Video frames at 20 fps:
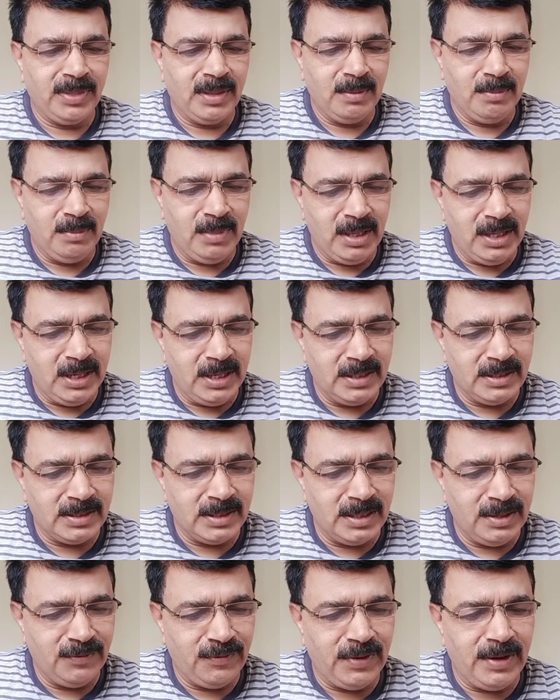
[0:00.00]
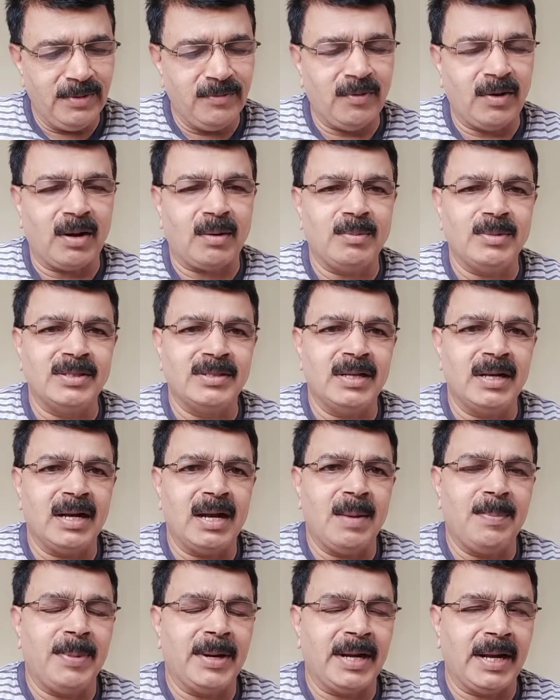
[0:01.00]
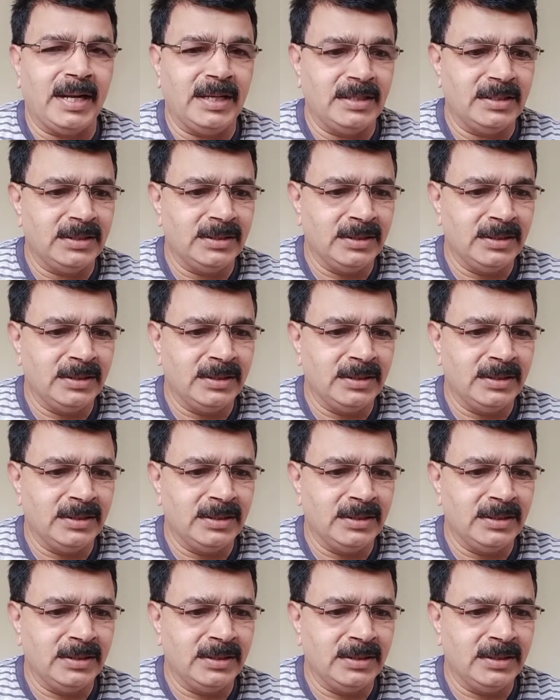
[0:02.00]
but it is a different form is there, apatite.